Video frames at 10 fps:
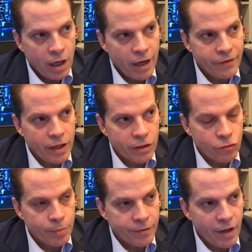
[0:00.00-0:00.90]
I've got a
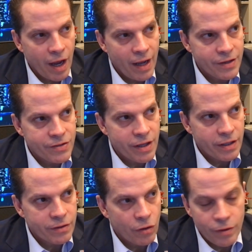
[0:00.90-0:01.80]
group of guys
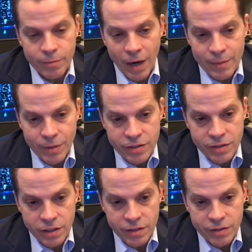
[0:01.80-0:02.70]
that are in my
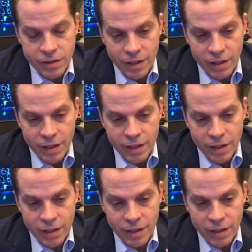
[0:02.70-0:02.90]
business